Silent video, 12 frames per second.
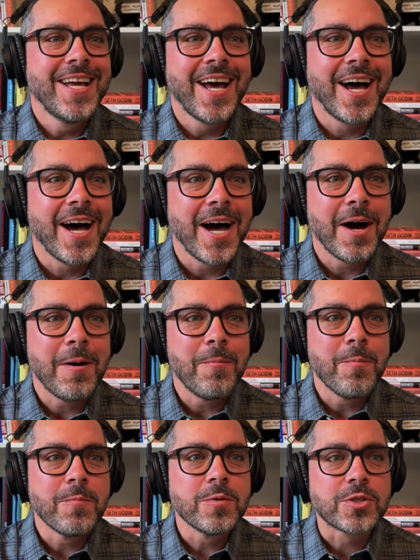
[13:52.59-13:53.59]

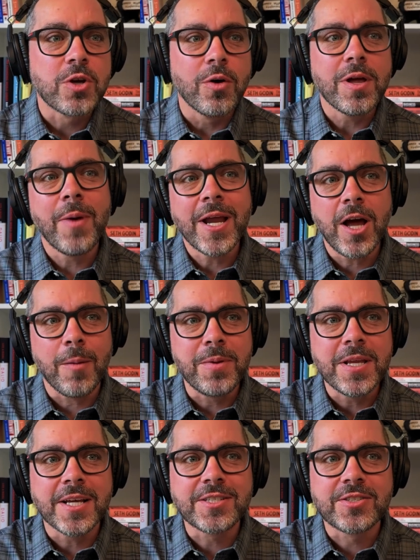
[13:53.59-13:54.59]
So it might not be
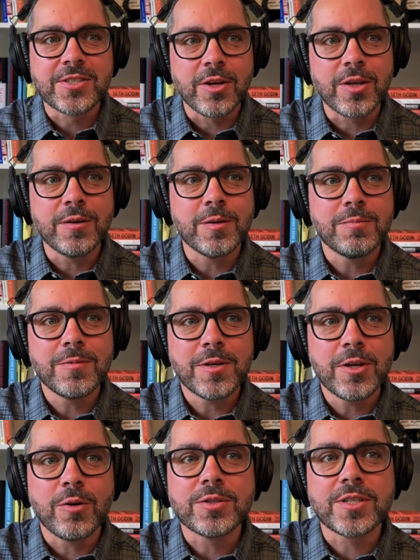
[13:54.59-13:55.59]
necessarily,
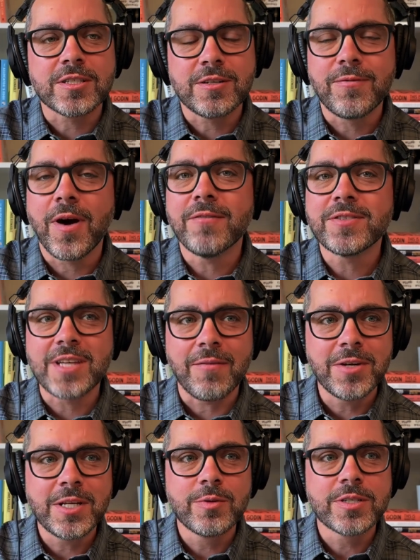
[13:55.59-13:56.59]
65,
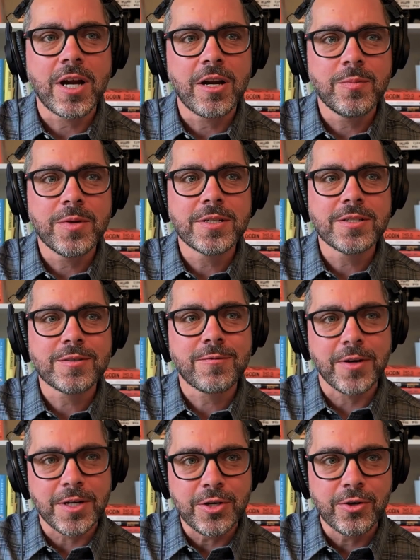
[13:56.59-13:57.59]
70 retirements
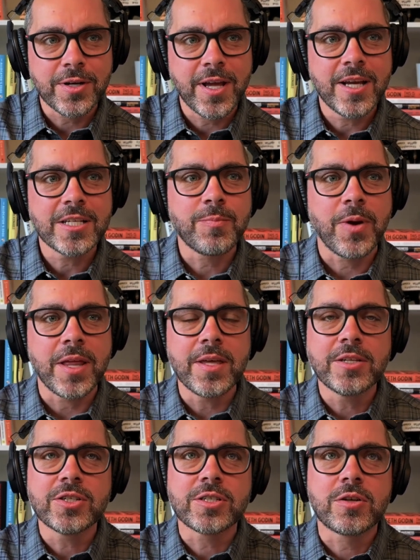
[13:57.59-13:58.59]
in your case, but I
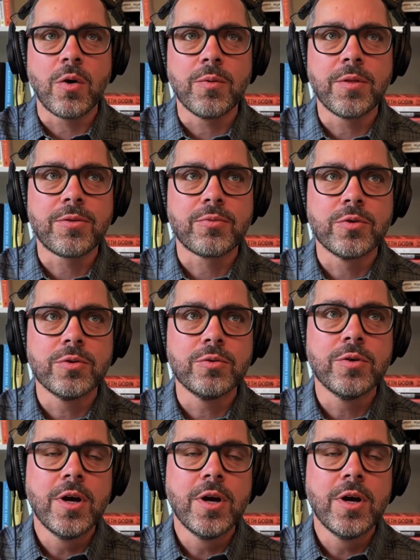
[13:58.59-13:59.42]
think just going through